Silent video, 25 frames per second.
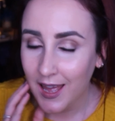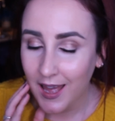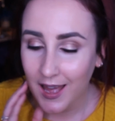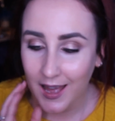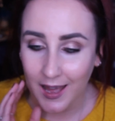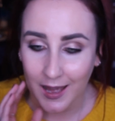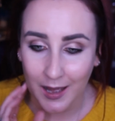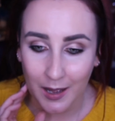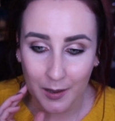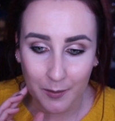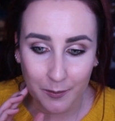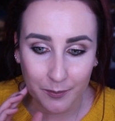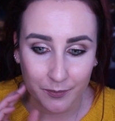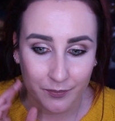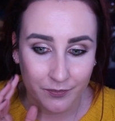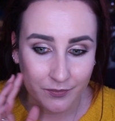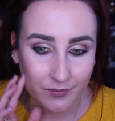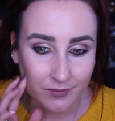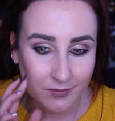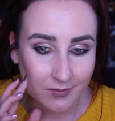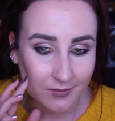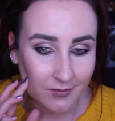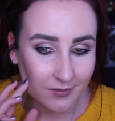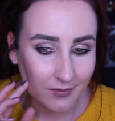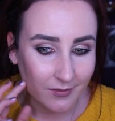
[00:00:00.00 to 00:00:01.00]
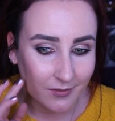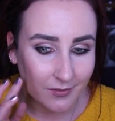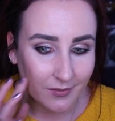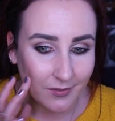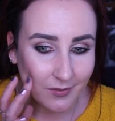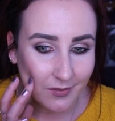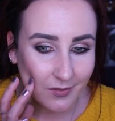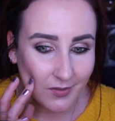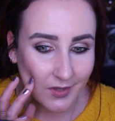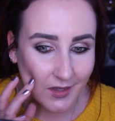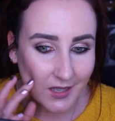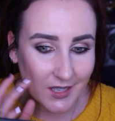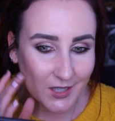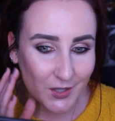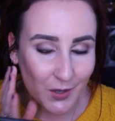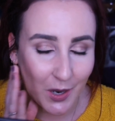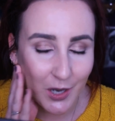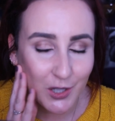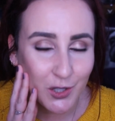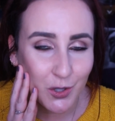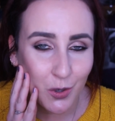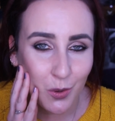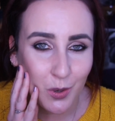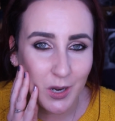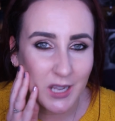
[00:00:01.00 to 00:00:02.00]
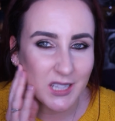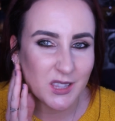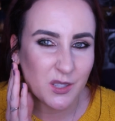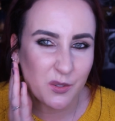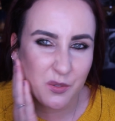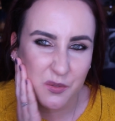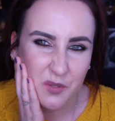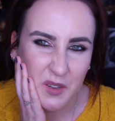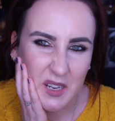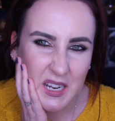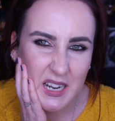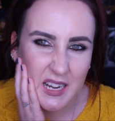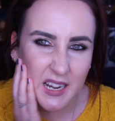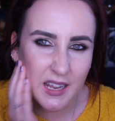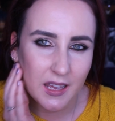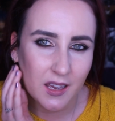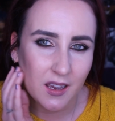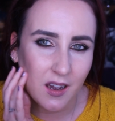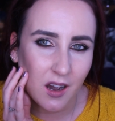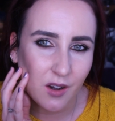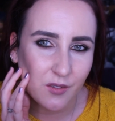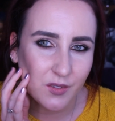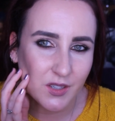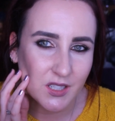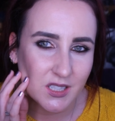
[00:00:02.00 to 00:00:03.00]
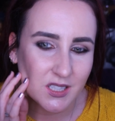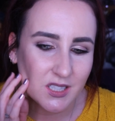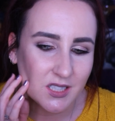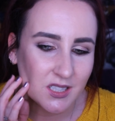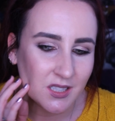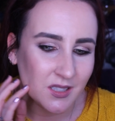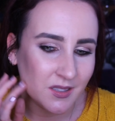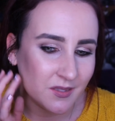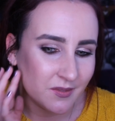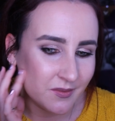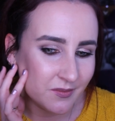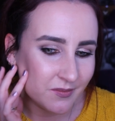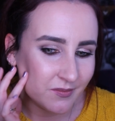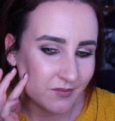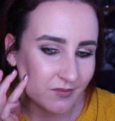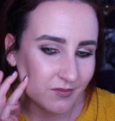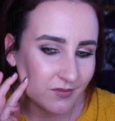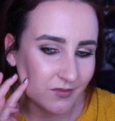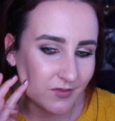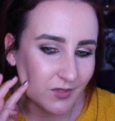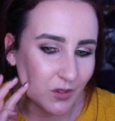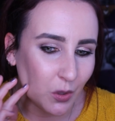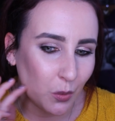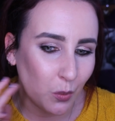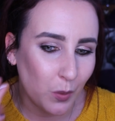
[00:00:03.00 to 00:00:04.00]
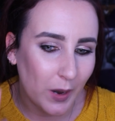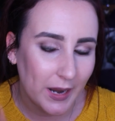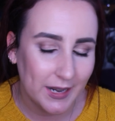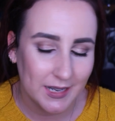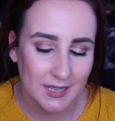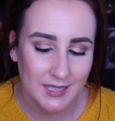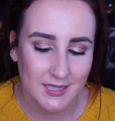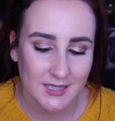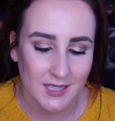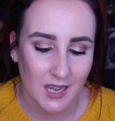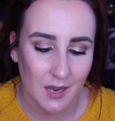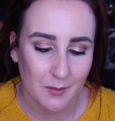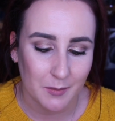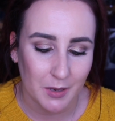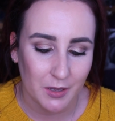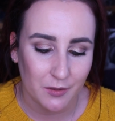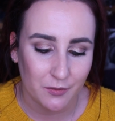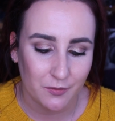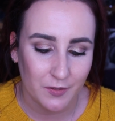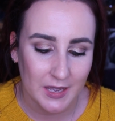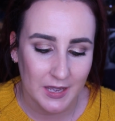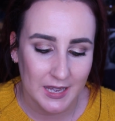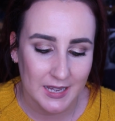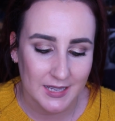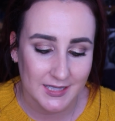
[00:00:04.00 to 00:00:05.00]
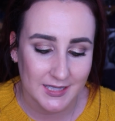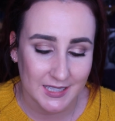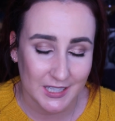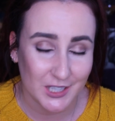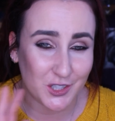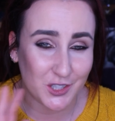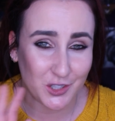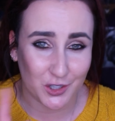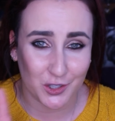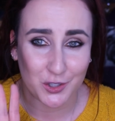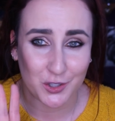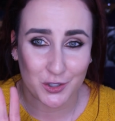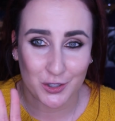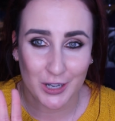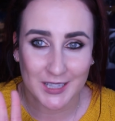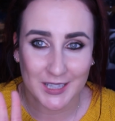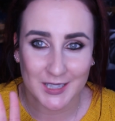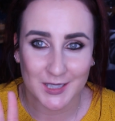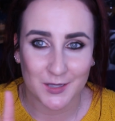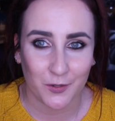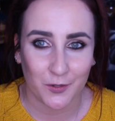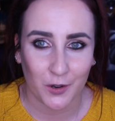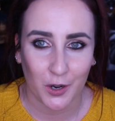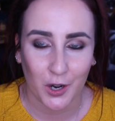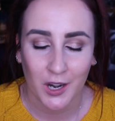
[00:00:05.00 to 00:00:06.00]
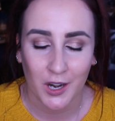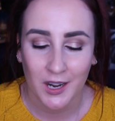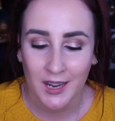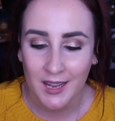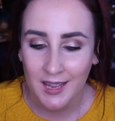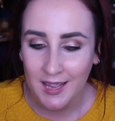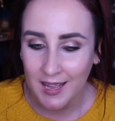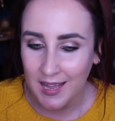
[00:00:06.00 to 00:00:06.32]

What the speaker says: So I don't like the feeling of it, the wetness on my face, and it does transfer.